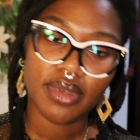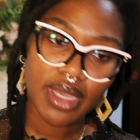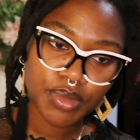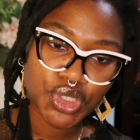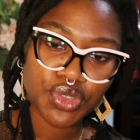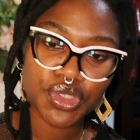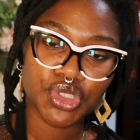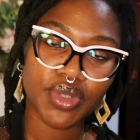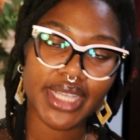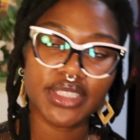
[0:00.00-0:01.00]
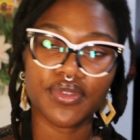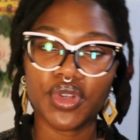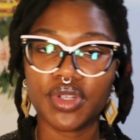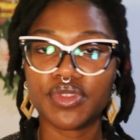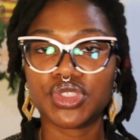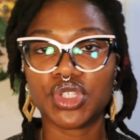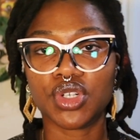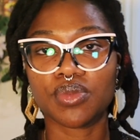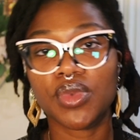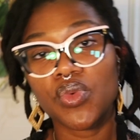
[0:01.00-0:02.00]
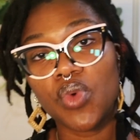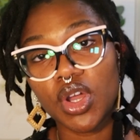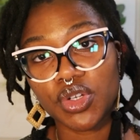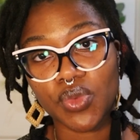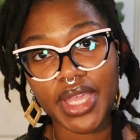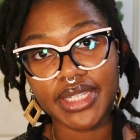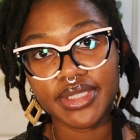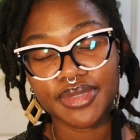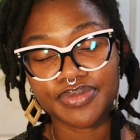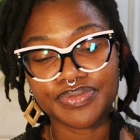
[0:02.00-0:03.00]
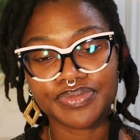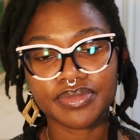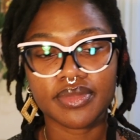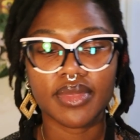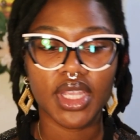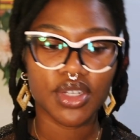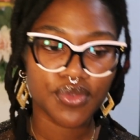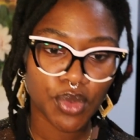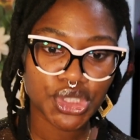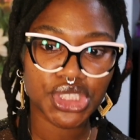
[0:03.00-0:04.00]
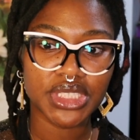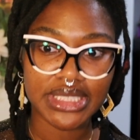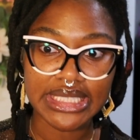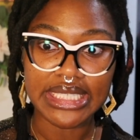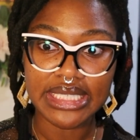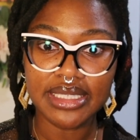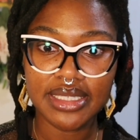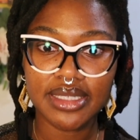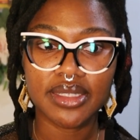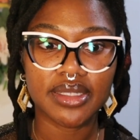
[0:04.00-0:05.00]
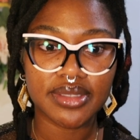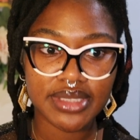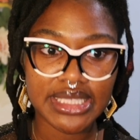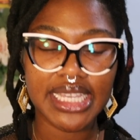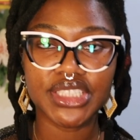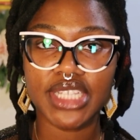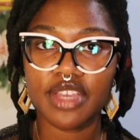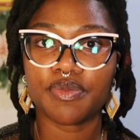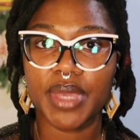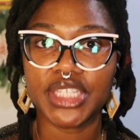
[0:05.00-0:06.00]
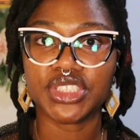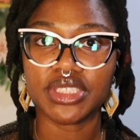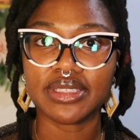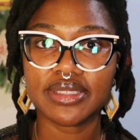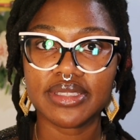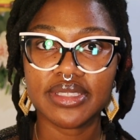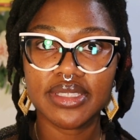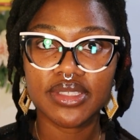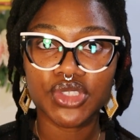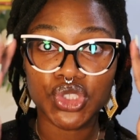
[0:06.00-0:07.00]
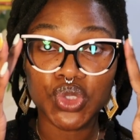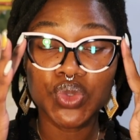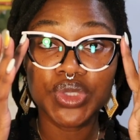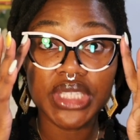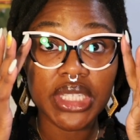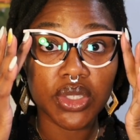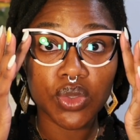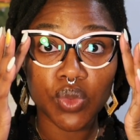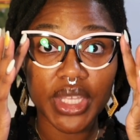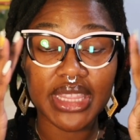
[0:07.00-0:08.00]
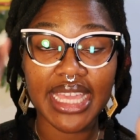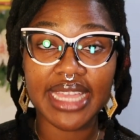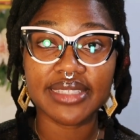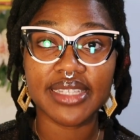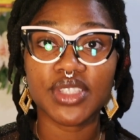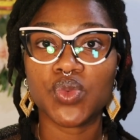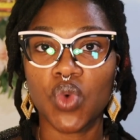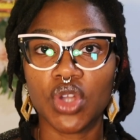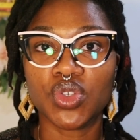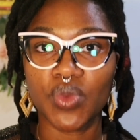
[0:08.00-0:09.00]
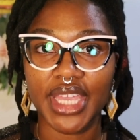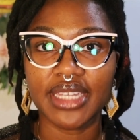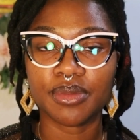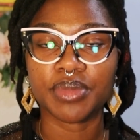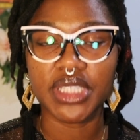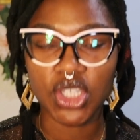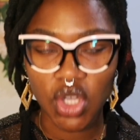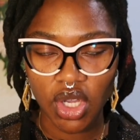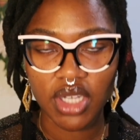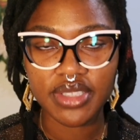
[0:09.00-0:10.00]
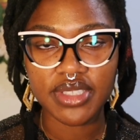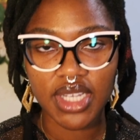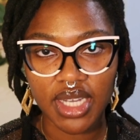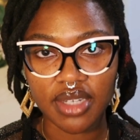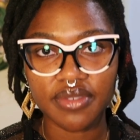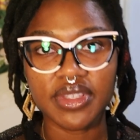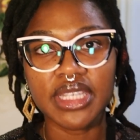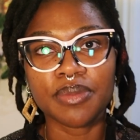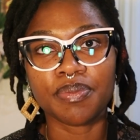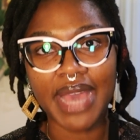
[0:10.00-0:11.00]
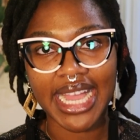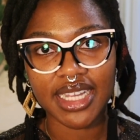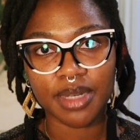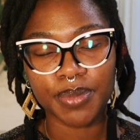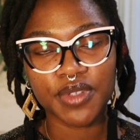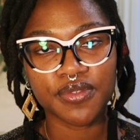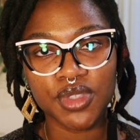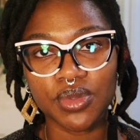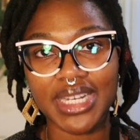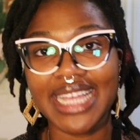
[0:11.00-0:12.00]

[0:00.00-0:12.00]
I'm sure that you guys have heard of the term water weight. Unfortunately, CHF patients do deal with excess water weight because of the backup of fluid.